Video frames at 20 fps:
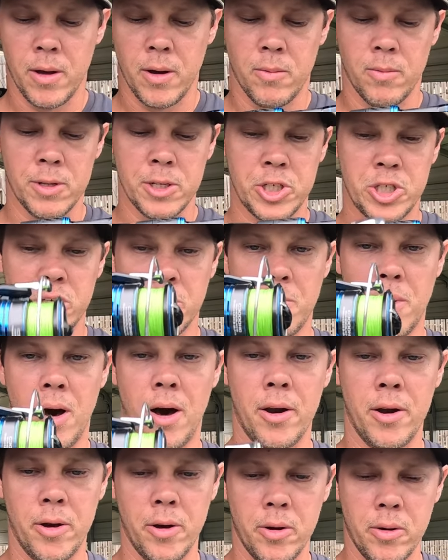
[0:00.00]
with a
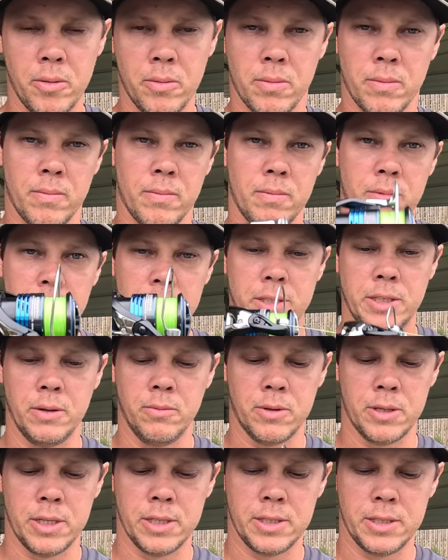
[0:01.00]
Shimano, let's see,
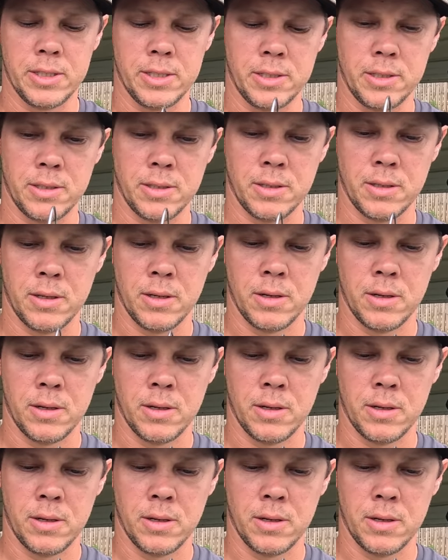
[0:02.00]
what is this?